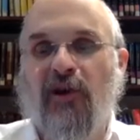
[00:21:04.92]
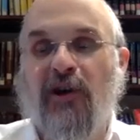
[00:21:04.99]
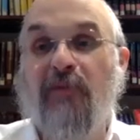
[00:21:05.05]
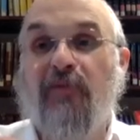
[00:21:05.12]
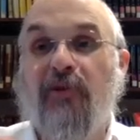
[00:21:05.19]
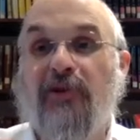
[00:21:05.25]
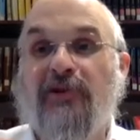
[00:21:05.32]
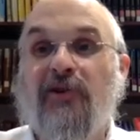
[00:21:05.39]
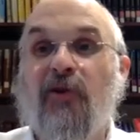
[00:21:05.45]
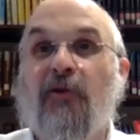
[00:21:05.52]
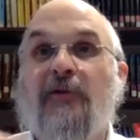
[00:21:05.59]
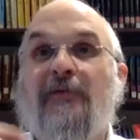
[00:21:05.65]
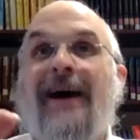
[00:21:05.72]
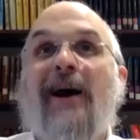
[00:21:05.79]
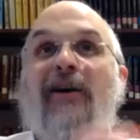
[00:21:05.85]
he puts the
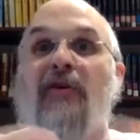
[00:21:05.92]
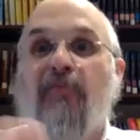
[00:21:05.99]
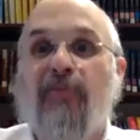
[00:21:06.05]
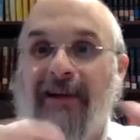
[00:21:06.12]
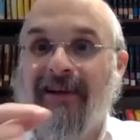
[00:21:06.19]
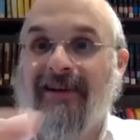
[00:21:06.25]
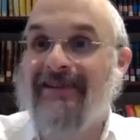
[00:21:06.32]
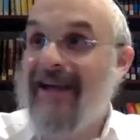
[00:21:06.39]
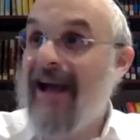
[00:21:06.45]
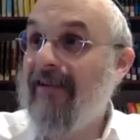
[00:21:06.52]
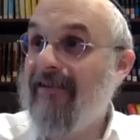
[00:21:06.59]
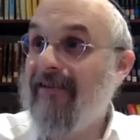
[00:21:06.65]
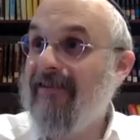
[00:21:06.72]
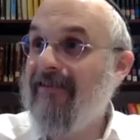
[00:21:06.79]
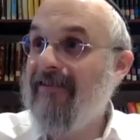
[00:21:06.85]
order of how the plate is
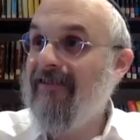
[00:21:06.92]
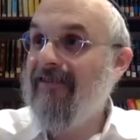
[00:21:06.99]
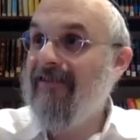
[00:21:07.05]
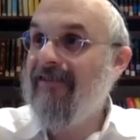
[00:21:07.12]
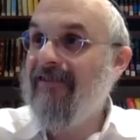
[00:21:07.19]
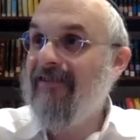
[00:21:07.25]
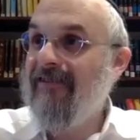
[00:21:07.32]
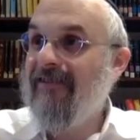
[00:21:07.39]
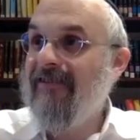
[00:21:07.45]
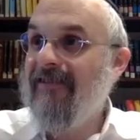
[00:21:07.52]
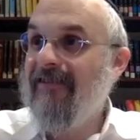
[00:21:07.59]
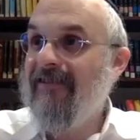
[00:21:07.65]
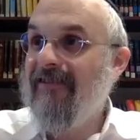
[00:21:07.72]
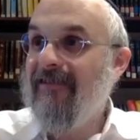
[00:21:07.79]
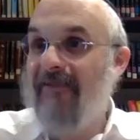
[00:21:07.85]
set
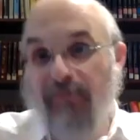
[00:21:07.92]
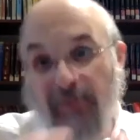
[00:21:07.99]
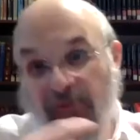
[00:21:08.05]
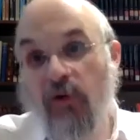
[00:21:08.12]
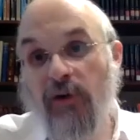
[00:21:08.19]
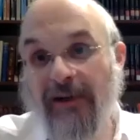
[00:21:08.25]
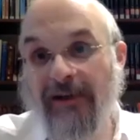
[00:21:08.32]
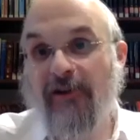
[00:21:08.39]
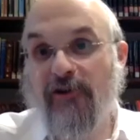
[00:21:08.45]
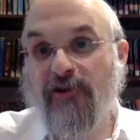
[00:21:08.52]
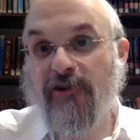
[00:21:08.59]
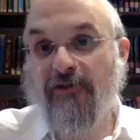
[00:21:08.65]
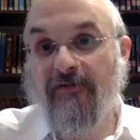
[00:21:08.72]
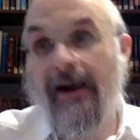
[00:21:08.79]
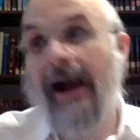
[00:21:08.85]
before
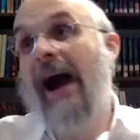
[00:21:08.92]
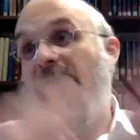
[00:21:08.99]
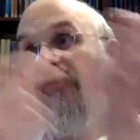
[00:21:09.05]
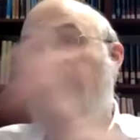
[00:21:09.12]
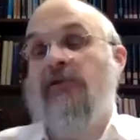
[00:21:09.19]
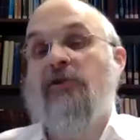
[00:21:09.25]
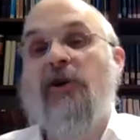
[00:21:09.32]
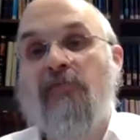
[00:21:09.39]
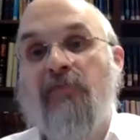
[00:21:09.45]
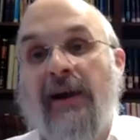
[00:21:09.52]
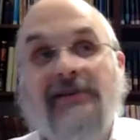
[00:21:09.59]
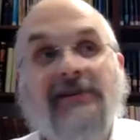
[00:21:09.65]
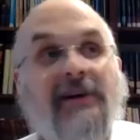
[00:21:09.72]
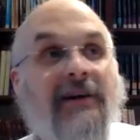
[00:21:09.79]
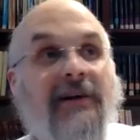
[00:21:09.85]
Kiddush, after Karban
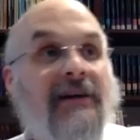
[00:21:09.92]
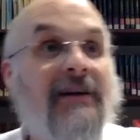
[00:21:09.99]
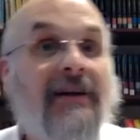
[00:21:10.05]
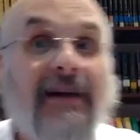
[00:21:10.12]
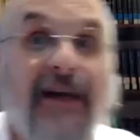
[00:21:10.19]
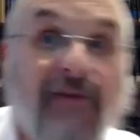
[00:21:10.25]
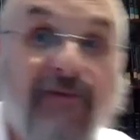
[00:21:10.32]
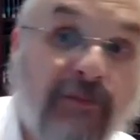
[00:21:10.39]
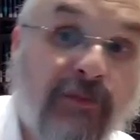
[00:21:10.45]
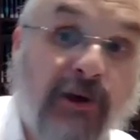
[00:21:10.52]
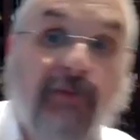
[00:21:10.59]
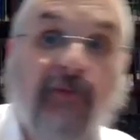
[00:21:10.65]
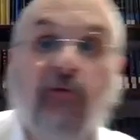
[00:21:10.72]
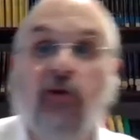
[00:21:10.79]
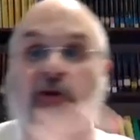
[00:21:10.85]
Pesach. If he put
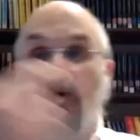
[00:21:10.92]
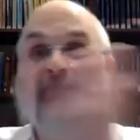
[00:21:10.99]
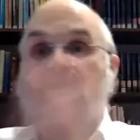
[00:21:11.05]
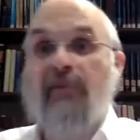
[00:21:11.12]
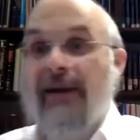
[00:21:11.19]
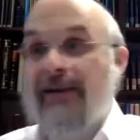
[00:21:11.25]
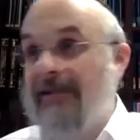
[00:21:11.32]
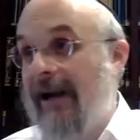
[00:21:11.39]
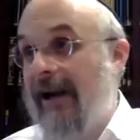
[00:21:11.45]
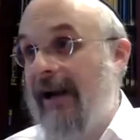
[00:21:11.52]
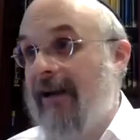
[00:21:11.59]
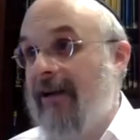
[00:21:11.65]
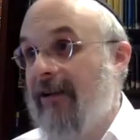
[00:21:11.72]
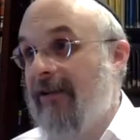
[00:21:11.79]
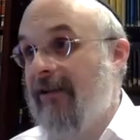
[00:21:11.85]
it before Karban
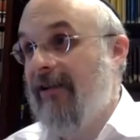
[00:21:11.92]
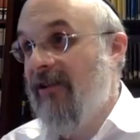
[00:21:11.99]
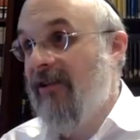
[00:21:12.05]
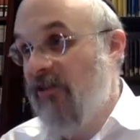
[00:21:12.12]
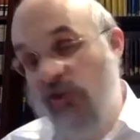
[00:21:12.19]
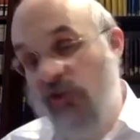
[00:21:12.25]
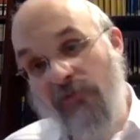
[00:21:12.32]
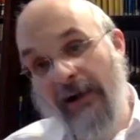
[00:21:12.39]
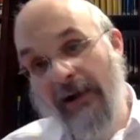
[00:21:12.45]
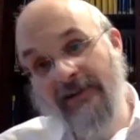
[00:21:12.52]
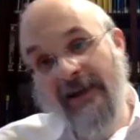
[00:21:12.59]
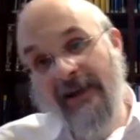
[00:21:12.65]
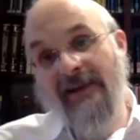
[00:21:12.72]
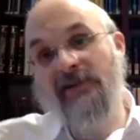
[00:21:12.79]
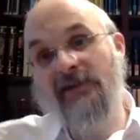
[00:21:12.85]
Pesach, you might
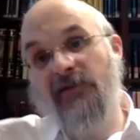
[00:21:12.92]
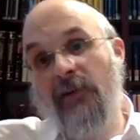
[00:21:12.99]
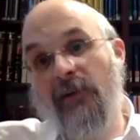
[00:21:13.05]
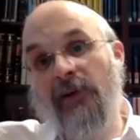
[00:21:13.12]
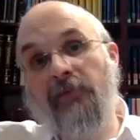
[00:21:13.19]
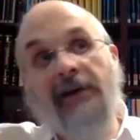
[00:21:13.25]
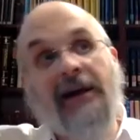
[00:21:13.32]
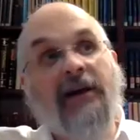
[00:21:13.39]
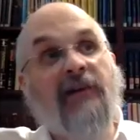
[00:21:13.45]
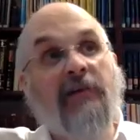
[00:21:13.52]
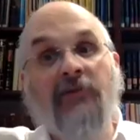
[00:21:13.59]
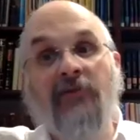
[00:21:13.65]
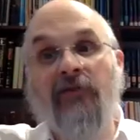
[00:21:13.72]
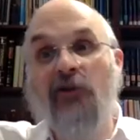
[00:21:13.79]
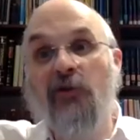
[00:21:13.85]
say he's following Rabbi Yaakov
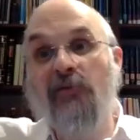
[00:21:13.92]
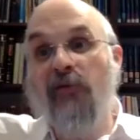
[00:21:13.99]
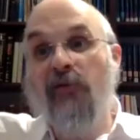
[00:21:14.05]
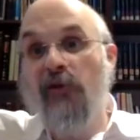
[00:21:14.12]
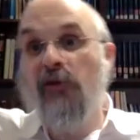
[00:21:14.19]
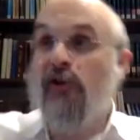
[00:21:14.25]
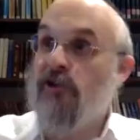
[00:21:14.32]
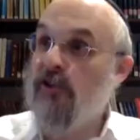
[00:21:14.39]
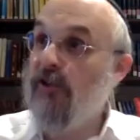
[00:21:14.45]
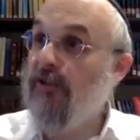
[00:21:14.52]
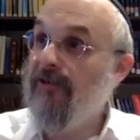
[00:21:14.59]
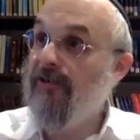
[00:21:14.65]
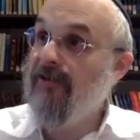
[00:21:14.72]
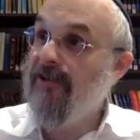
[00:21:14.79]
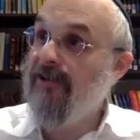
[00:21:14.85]
Emden to do it before you go to
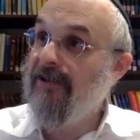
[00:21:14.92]
Shul.